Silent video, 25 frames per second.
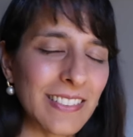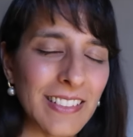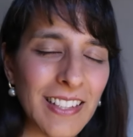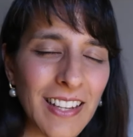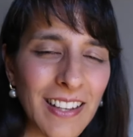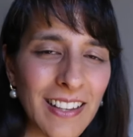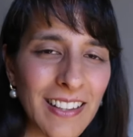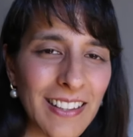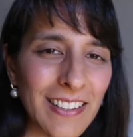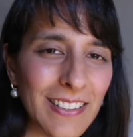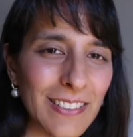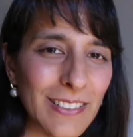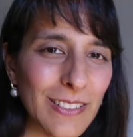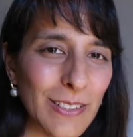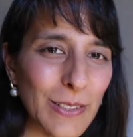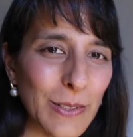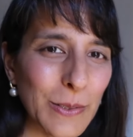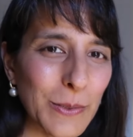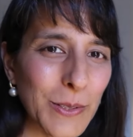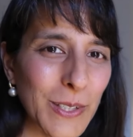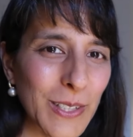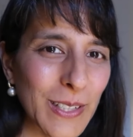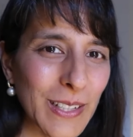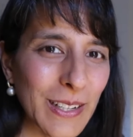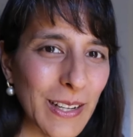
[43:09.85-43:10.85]
yeah, do you
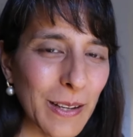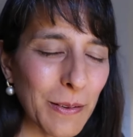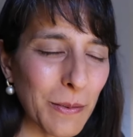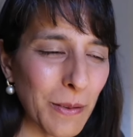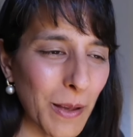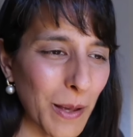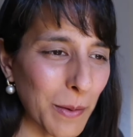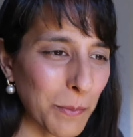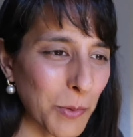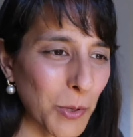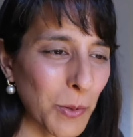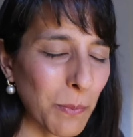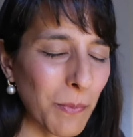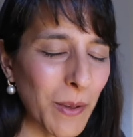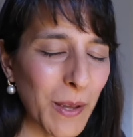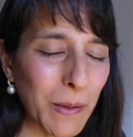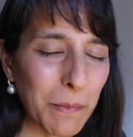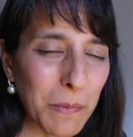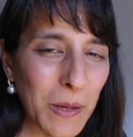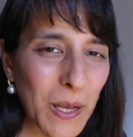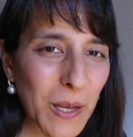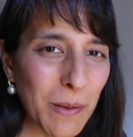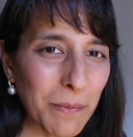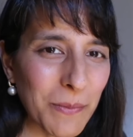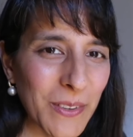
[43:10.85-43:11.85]
know what? I, I bought my
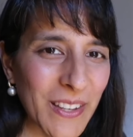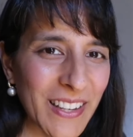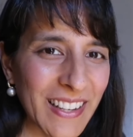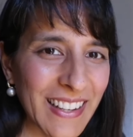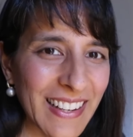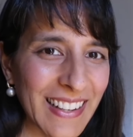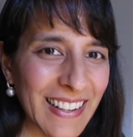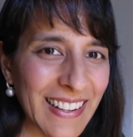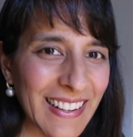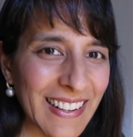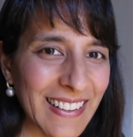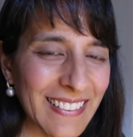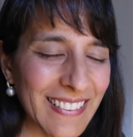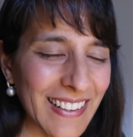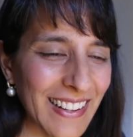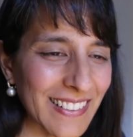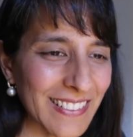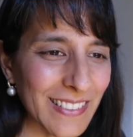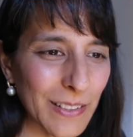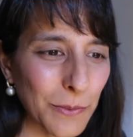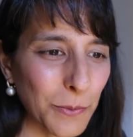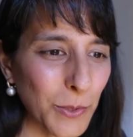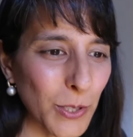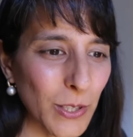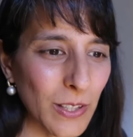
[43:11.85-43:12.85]
apartment and it's
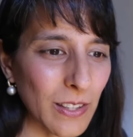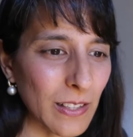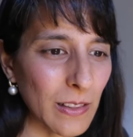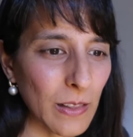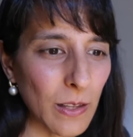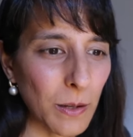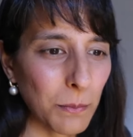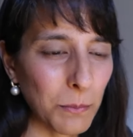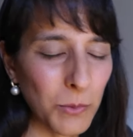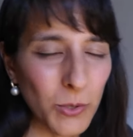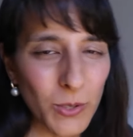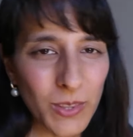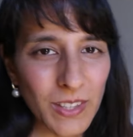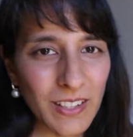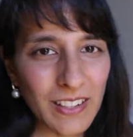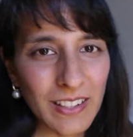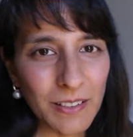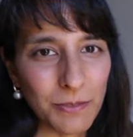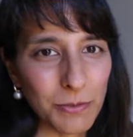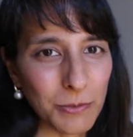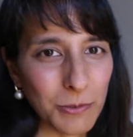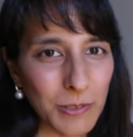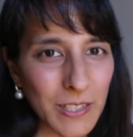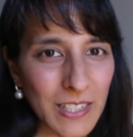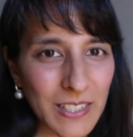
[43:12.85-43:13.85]
actually worth a lot more than
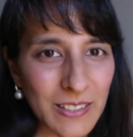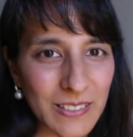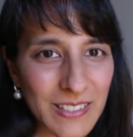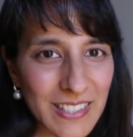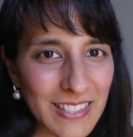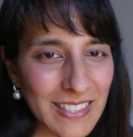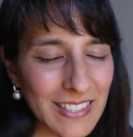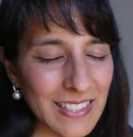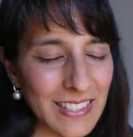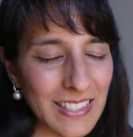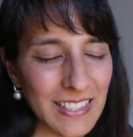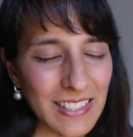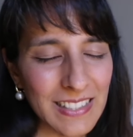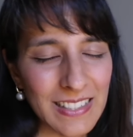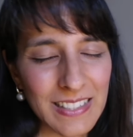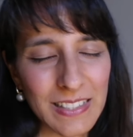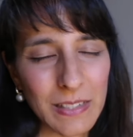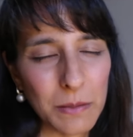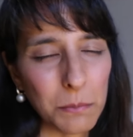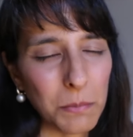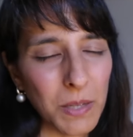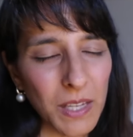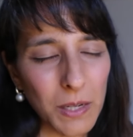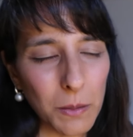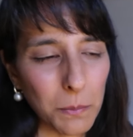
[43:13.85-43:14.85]
everyone else's, and it's in
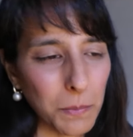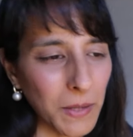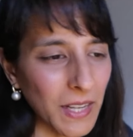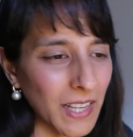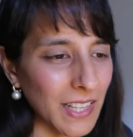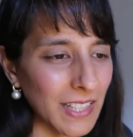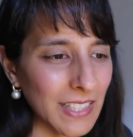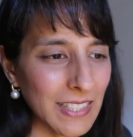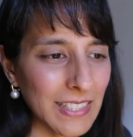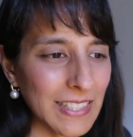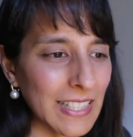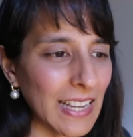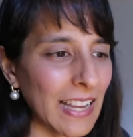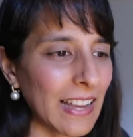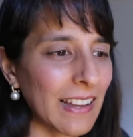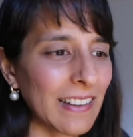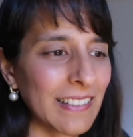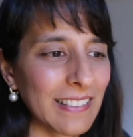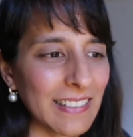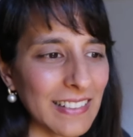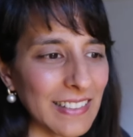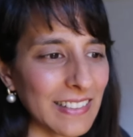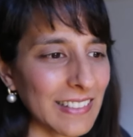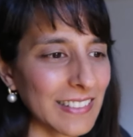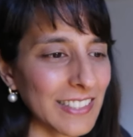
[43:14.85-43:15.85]
a better part of
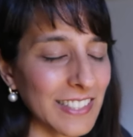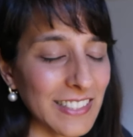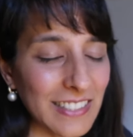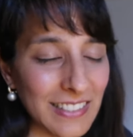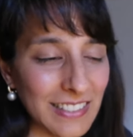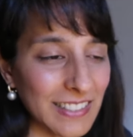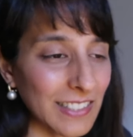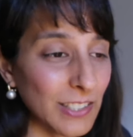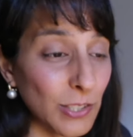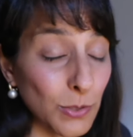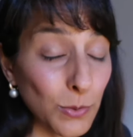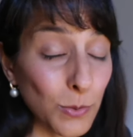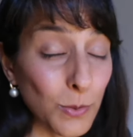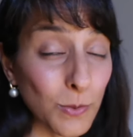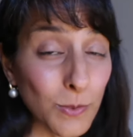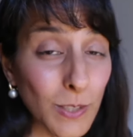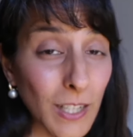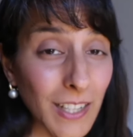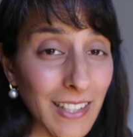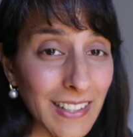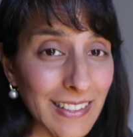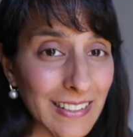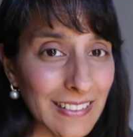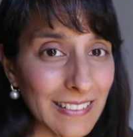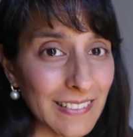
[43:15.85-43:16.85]
town. And she said, you were
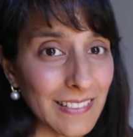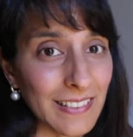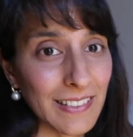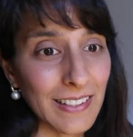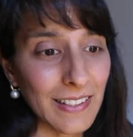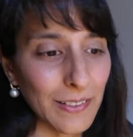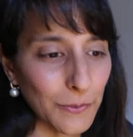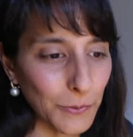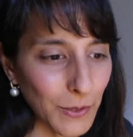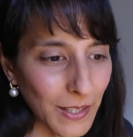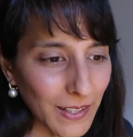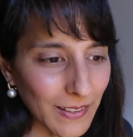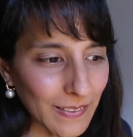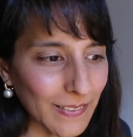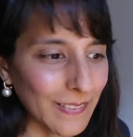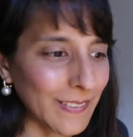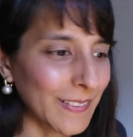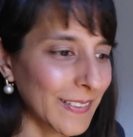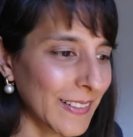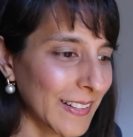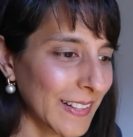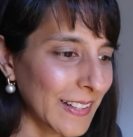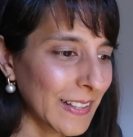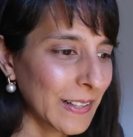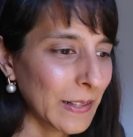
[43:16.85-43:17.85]
right. And I was like, wow,
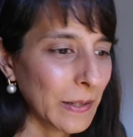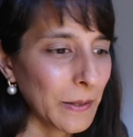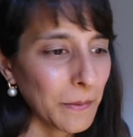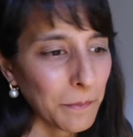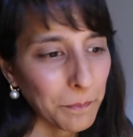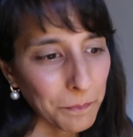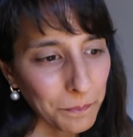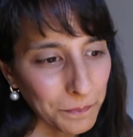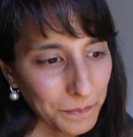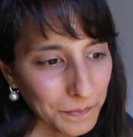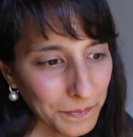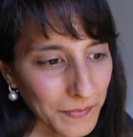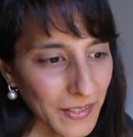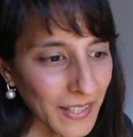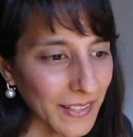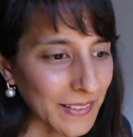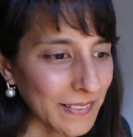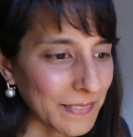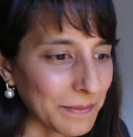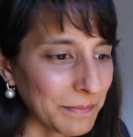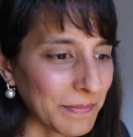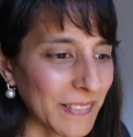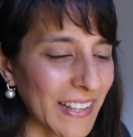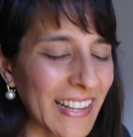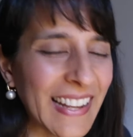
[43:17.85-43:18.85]

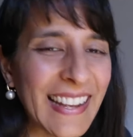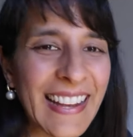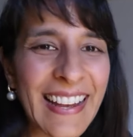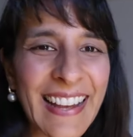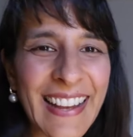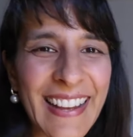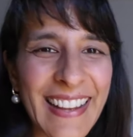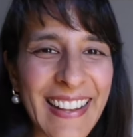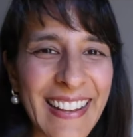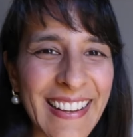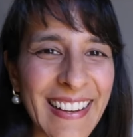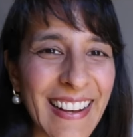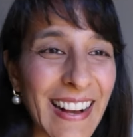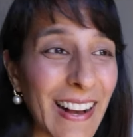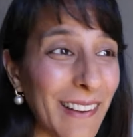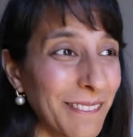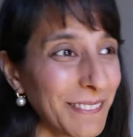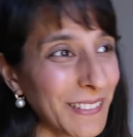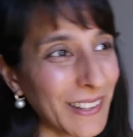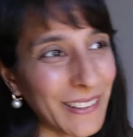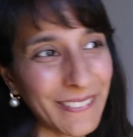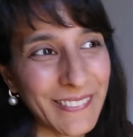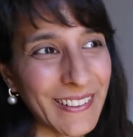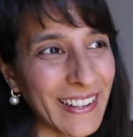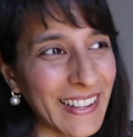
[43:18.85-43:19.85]
yeah, I'm
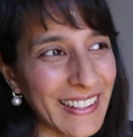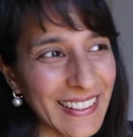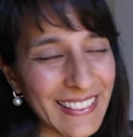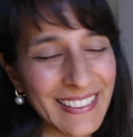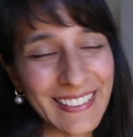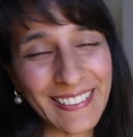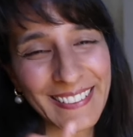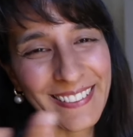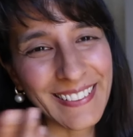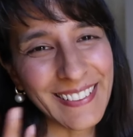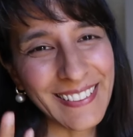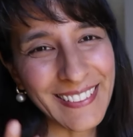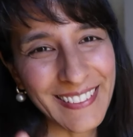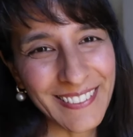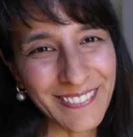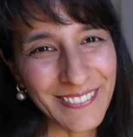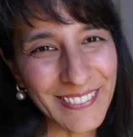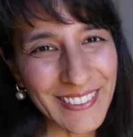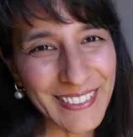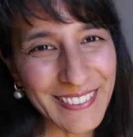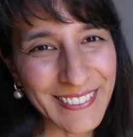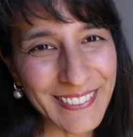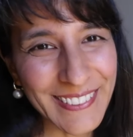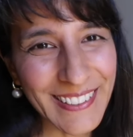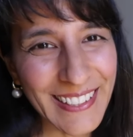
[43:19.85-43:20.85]
not right. The system
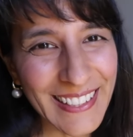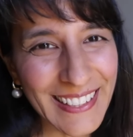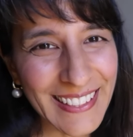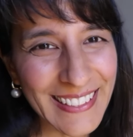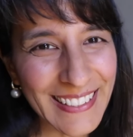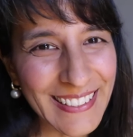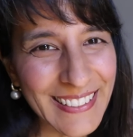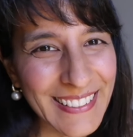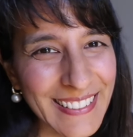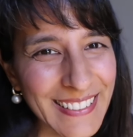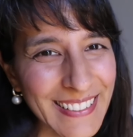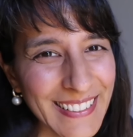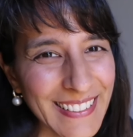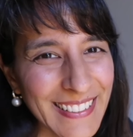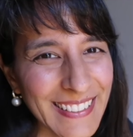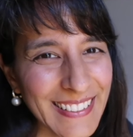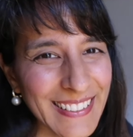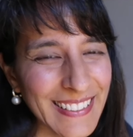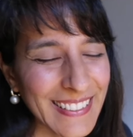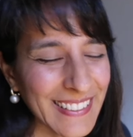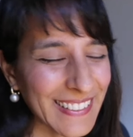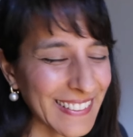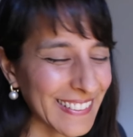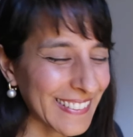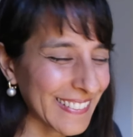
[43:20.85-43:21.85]
is right,
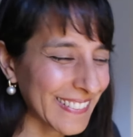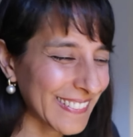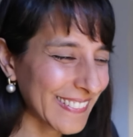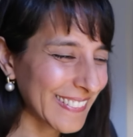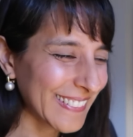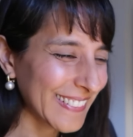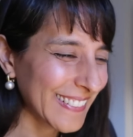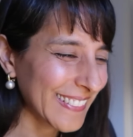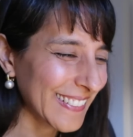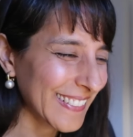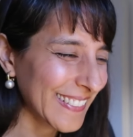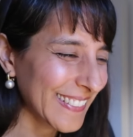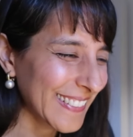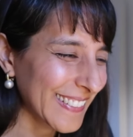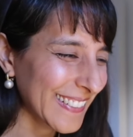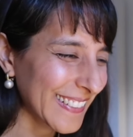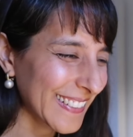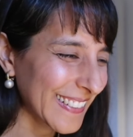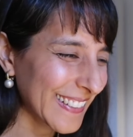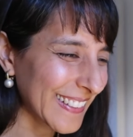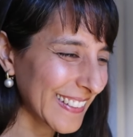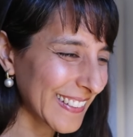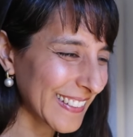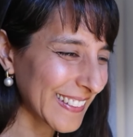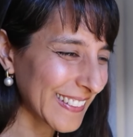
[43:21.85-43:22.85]
you know.
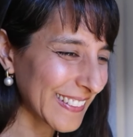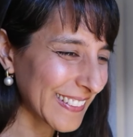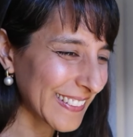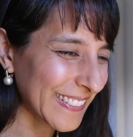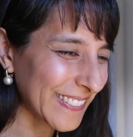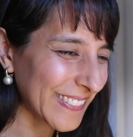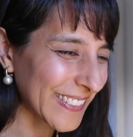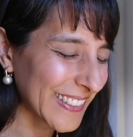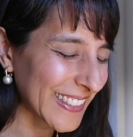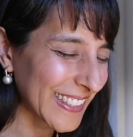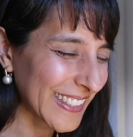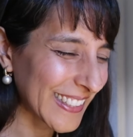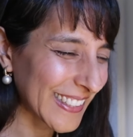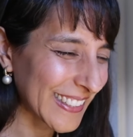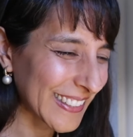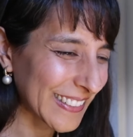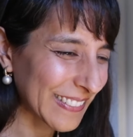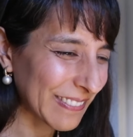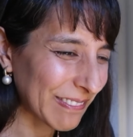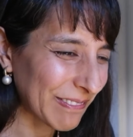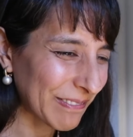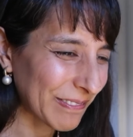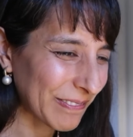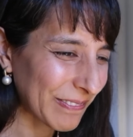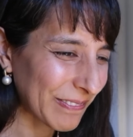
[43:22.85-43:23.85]
Uh, but yeah.